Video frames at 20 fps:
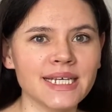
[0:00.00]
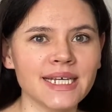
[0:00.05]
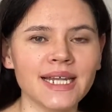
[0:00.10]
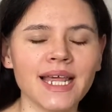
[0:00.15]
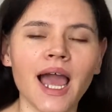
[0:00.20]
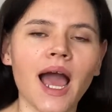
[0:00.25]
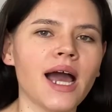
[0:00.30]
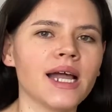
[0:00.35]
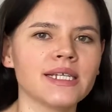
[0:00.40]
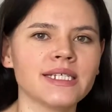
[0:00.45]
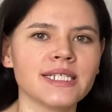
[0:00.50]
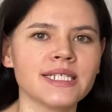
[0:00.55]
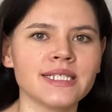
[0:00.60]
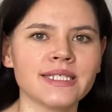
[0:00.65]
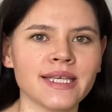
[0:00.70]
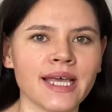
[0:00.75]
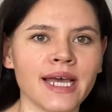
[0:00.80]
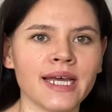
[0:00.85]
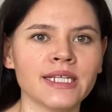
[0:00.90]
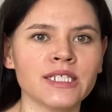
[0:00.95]
basically
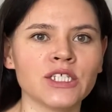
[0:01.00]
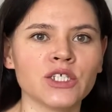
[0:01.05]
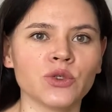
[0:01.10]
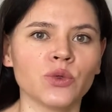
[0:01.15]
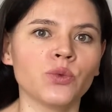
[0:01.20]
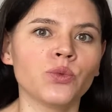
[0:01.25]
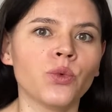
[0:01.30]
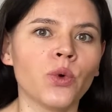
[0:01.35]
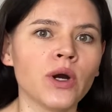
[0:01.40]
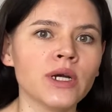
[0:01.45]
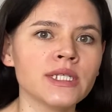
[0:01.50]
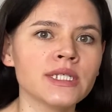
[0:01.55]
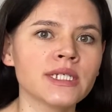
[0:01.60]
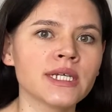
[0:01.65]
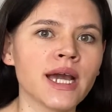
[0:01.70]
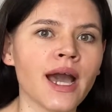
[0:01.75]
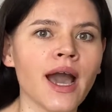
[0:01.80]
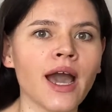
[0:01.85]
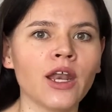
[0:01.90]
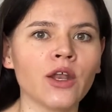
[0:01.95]
understand
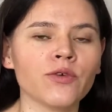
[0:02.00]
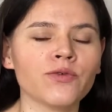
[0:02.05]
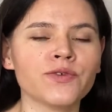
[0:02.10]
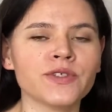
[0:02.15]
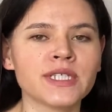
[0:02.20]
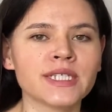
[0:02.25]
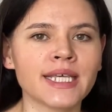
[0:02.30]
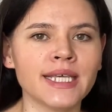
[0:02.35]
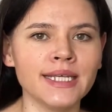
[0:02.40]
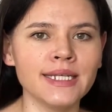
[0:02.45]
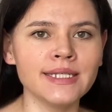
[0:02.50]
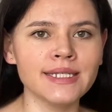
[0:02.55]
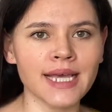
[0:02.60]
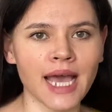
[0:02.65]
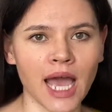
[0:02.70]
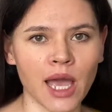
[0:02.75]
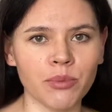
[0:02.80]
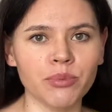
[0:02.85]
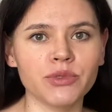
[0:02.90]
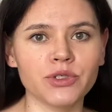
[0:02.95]
what kind of
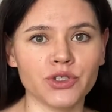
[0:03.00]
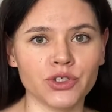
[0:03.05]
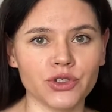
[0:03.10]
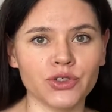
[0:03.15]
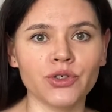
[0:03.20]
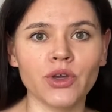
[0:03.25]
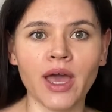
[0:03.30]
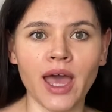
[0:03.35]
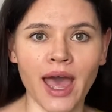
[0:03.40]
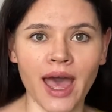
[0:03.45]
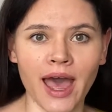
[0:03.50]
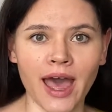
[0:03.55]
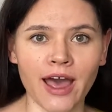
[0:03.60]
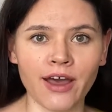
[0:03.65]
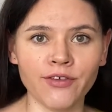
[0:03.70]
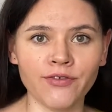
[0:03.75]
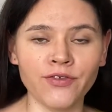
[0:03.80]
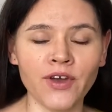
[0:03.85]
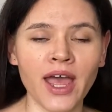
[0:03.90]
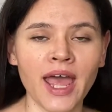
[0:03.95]
skin type do you
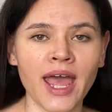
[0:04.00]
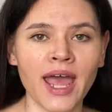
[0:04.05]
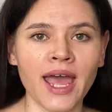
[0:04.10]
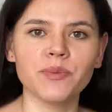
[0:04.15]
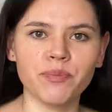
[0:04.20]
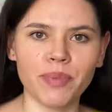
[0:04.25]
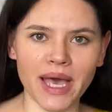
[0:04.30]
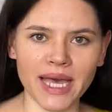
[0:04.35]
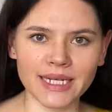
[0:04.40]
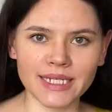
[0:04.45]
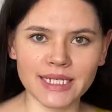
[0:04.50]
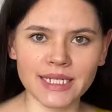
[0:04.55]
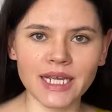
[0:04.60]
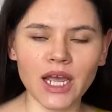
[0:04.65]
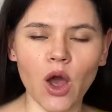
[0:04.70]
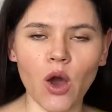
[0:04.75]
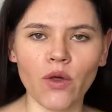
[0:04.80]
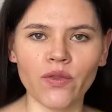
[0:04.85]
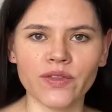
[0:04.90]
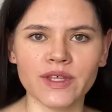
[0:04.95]
have and
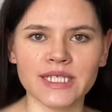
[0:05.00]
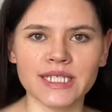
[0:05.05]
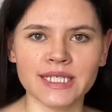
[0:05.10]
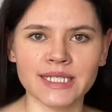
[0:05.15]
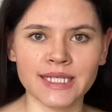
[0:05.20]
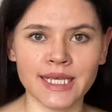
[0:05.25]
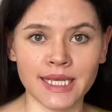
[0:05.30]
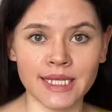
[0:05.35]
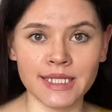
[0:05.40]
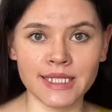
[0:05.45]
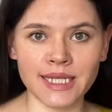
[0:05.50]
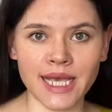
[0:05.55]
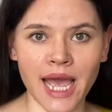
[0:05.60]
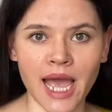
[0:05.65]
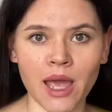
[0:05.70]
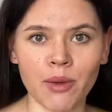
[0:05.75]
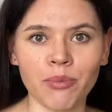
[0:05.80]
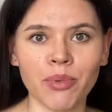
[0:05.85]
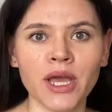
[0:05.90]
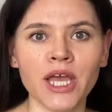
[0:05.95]
depending on the
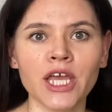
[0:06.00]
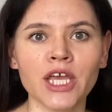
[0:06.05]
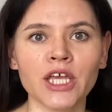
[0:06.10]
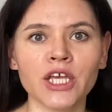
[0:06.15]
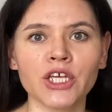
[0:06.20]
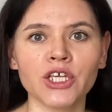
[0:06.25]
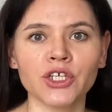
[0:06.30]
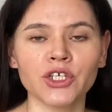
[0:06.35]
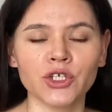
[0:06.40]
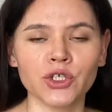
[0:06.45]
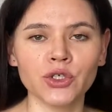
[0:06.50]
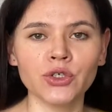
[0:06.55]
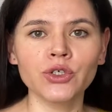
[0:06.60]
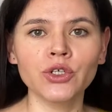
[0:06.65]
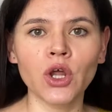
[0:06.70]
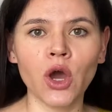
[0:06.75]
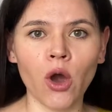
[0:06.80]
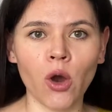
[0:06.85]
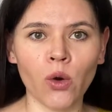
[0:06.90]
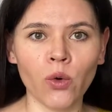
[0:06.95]
skin type
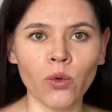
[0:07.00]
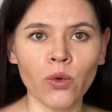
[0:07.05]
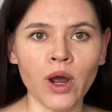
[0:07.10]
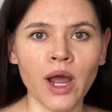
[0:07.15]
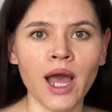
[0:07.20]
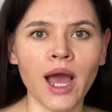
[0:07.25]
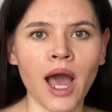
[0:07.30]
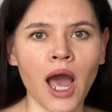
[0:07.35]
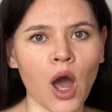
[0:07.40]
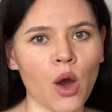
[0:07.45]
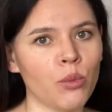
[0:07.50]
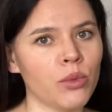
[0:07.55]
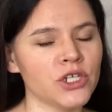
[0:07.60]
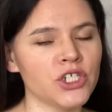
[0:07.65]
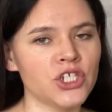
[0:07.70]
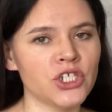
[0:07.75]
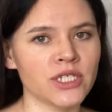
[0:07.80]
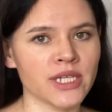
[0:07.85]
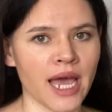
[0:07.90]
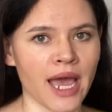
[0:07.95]
you know
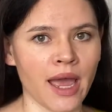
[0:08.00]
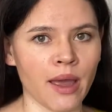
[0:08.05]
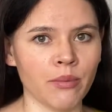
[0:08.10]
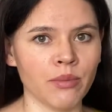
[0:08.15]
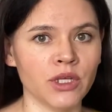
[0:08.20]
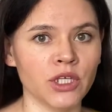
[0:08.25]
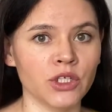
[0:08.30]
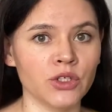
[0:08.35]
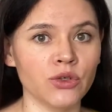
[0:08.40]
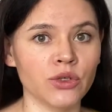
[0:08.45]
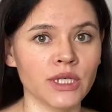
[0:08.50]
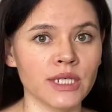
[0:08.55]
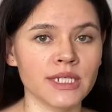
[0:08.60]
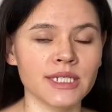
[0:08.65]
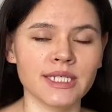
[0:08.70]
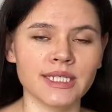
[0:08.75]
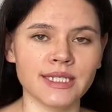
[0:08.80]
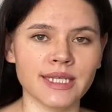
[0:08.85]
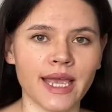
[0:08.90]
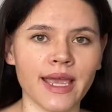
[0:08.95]
how much time
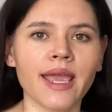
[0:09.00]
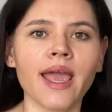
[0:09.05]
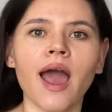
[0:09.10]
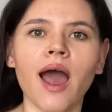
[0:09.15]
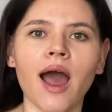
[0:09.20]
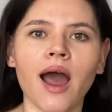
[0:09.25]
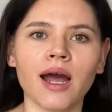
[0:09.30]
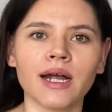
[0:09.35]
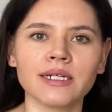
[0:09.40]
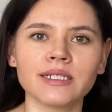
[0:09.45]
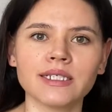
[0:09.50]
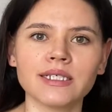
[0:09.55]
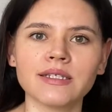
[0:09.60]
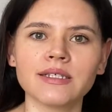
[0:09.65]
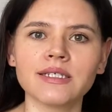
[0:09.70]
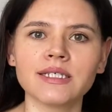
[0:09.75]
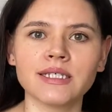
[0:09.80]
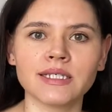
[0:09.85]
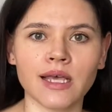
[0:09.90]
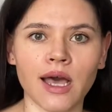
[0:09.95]
you can stay
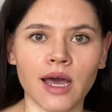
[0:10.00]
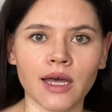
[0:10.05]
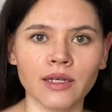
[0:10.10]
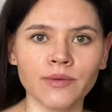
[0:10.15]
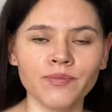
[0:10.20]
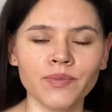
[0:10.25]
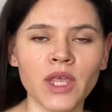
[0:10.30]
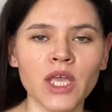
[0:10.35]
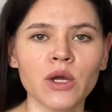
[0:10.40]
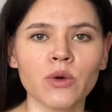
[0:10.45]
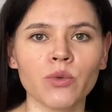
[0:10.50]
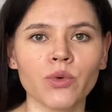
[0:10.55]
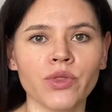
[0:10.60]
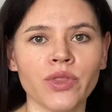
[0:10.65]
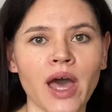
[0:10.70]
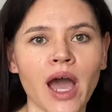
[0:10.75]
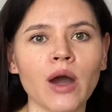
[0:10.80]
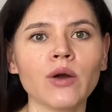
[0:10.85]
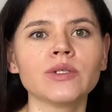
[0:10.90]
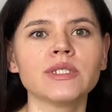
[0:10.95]
under the sun
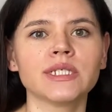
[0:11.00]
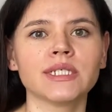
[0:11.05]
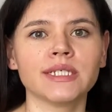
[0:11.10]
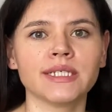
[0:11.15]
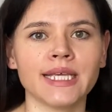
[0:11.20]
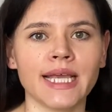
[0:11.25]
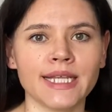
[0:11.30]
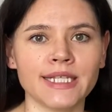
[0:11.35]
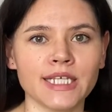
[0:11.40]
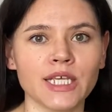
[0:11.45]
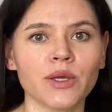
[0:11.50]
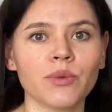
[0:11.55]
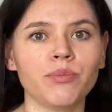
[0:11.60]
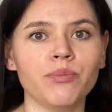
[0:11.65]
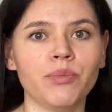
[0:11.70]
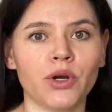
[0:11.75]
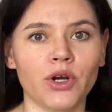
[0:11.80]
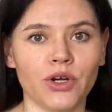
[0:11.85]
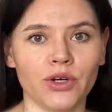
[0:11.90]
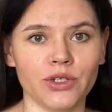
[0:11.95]
without
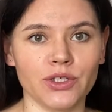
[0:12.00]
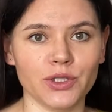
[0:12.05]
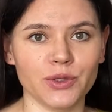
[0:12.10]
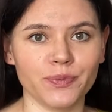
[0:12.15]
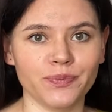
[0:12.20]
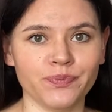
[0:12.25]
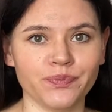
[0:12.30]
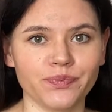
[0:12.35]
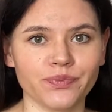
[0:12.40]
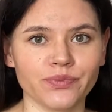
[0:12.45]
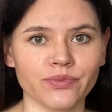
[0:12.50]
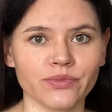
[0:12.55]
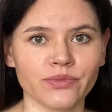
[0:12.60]
getting burned.